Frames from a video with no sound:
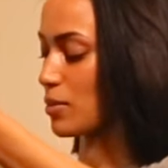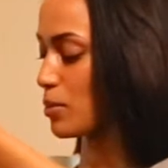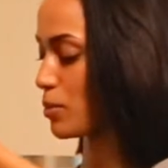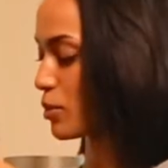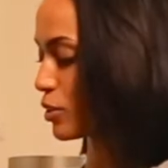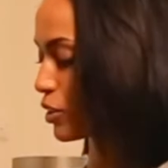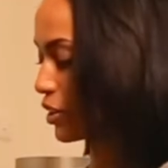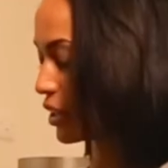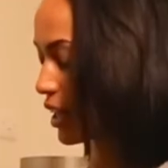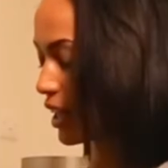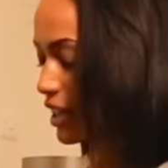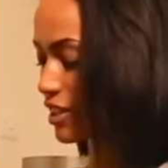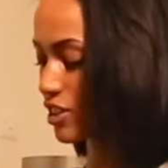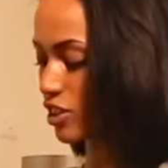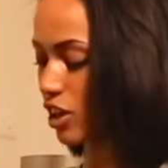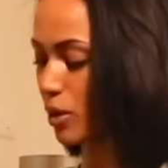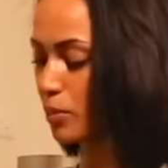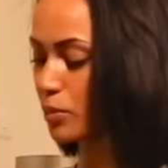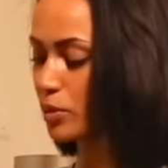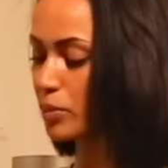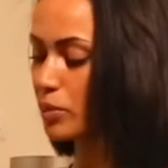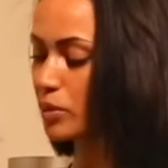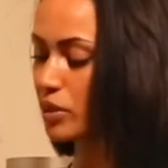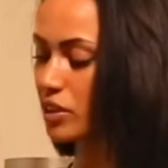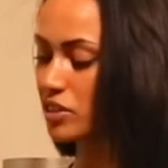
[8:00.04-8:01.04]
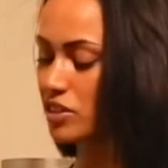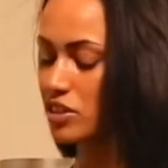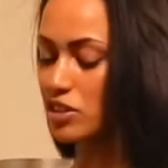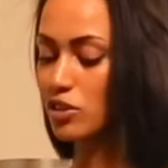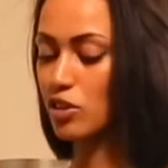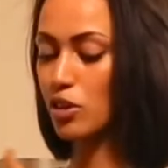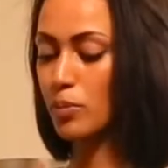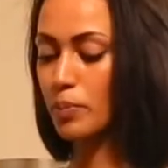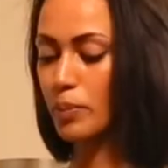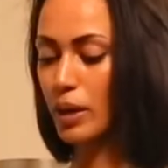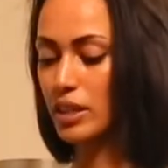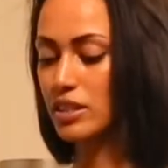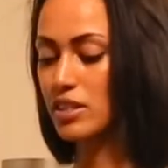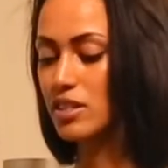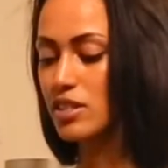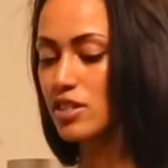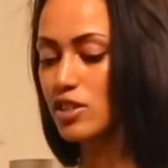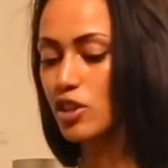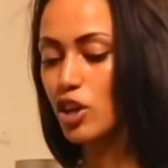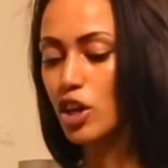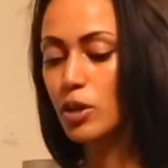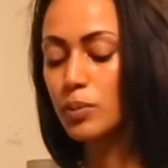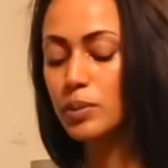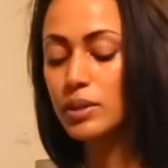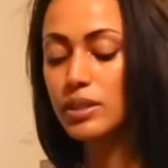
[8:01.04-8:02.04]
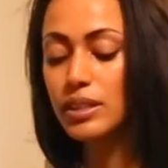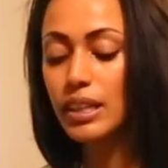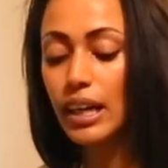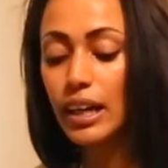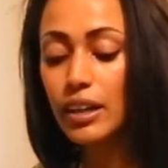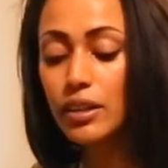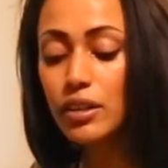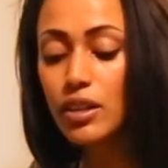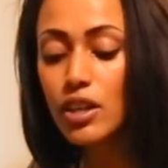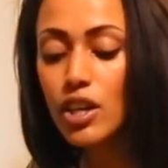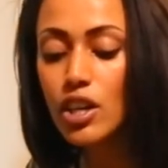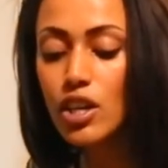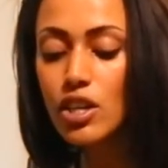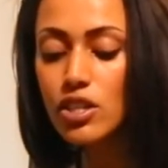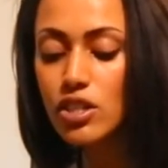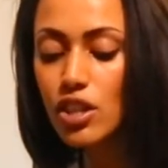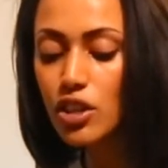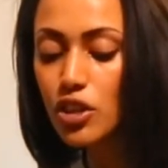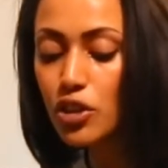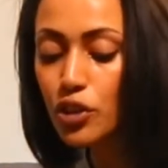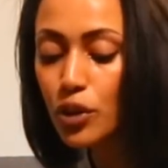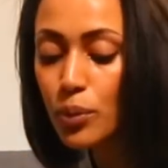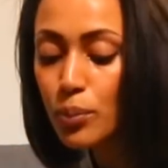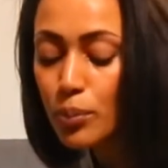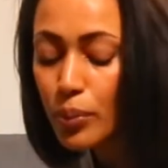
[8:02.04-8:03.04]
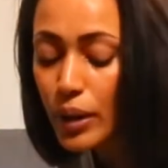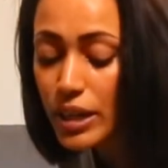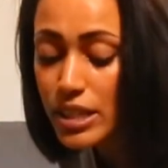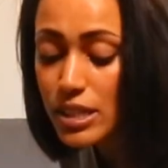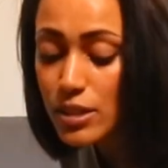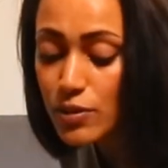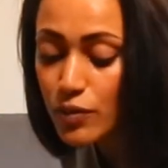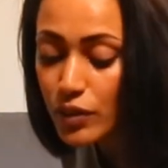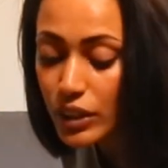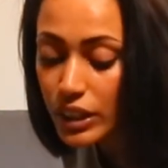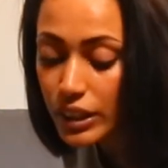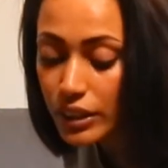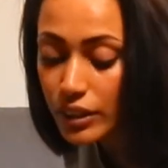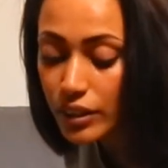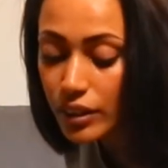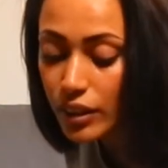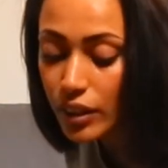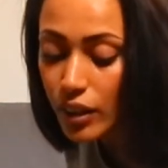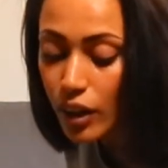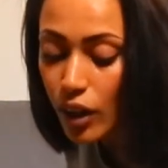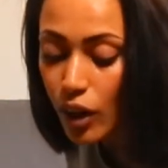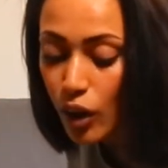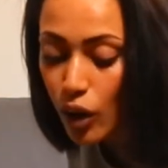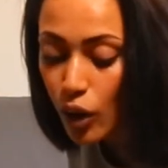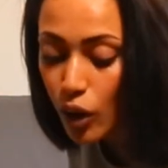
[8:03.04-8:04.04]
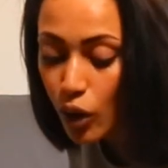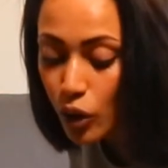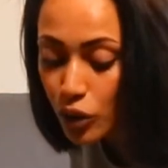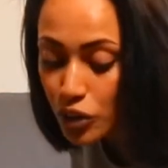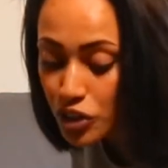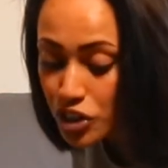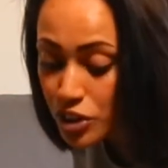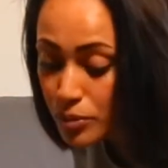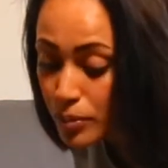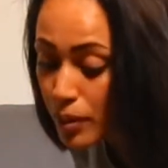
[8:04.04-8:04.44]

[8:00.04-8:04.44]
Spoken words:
a good example, because it's got buttons to open down so you can breastfeed on